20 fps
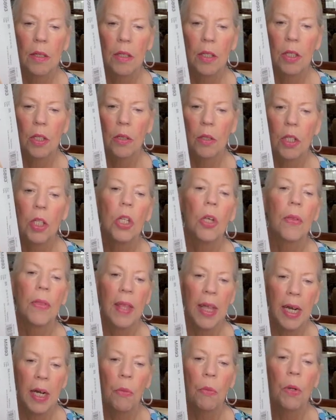so
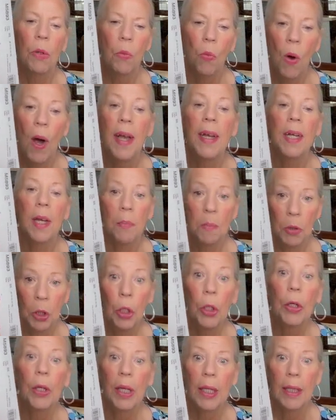that it would wind up
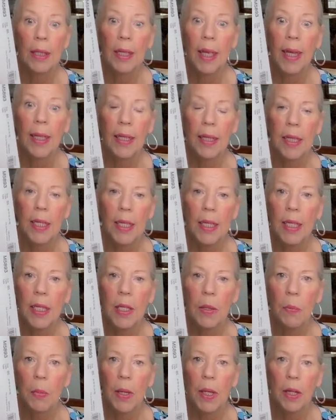looking like
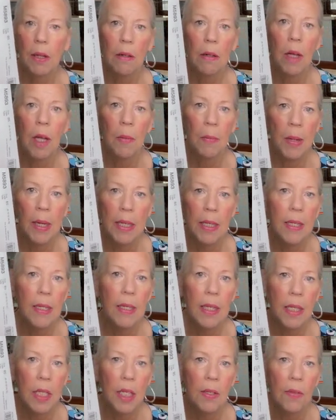this, but on my
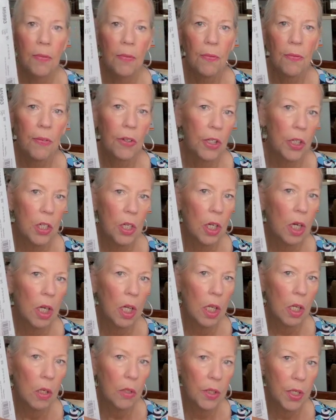
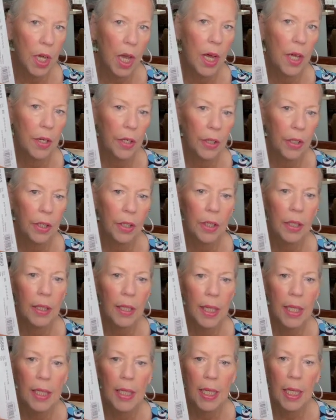6-foot-tall daughter,
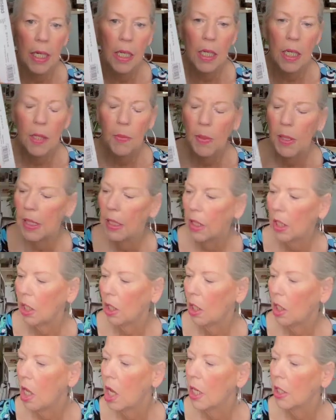it needed to be a little
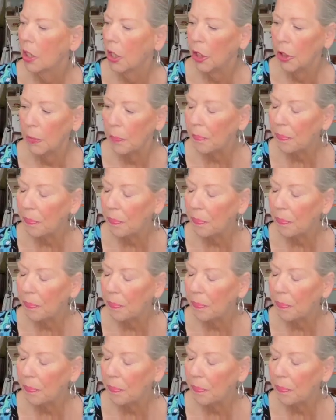longer.